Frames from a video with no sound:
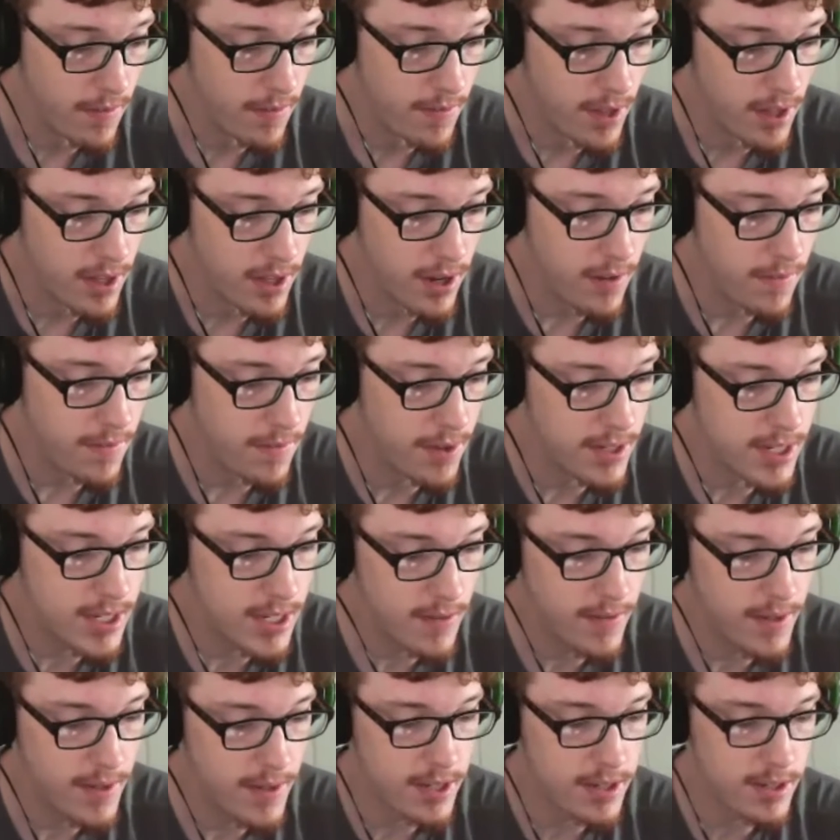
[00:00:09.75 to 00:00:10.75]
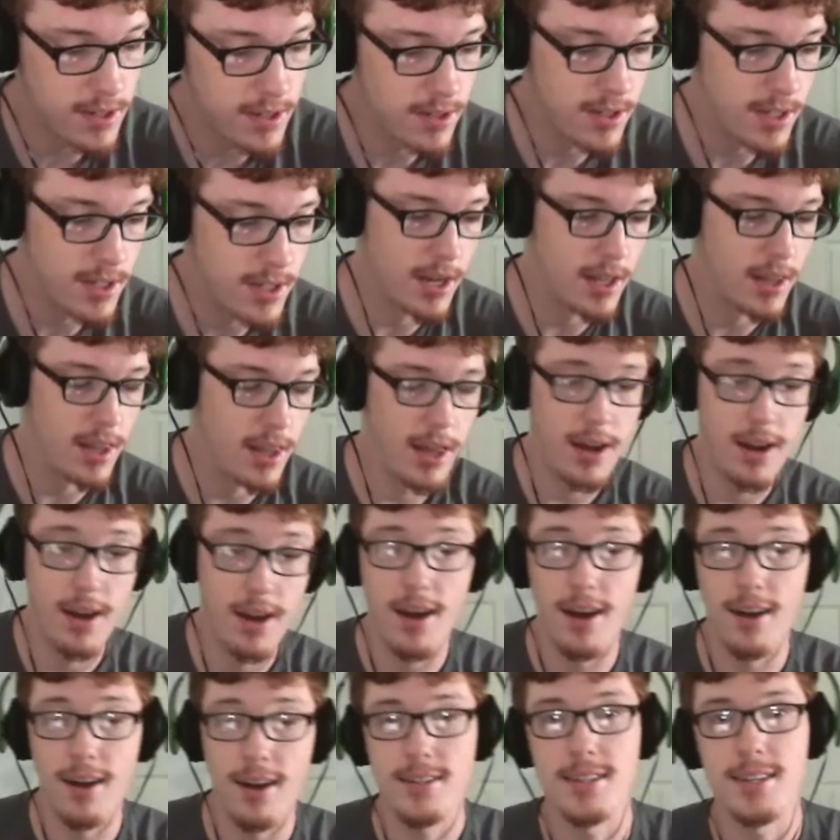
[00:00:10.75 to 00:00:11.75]
Philadelphia 76ers and Atlanta
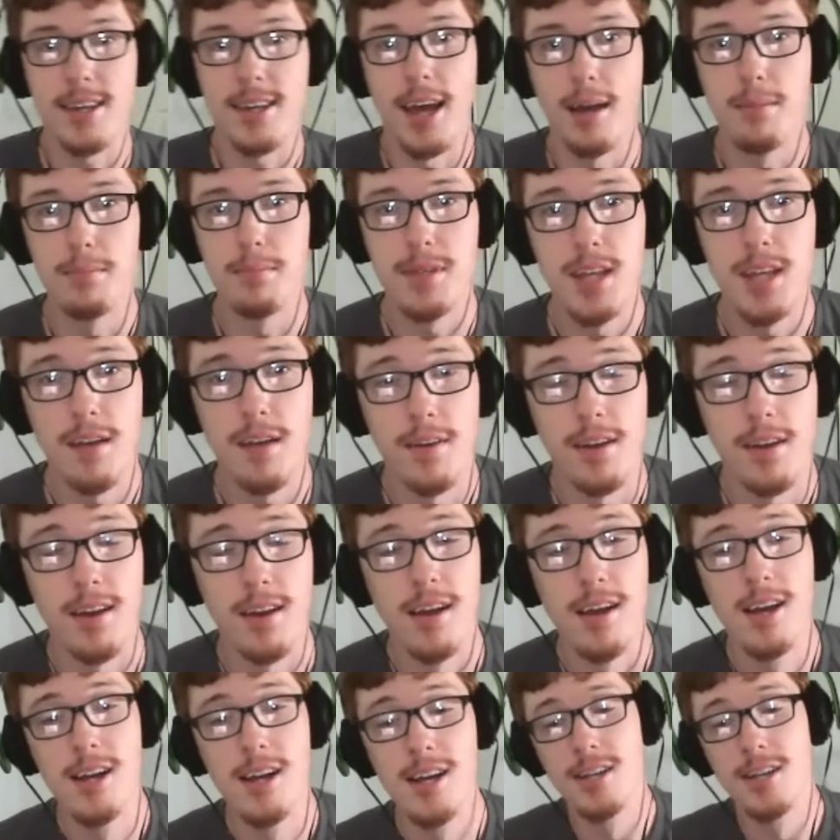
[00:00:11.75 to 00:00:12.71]
Hawks Game 7.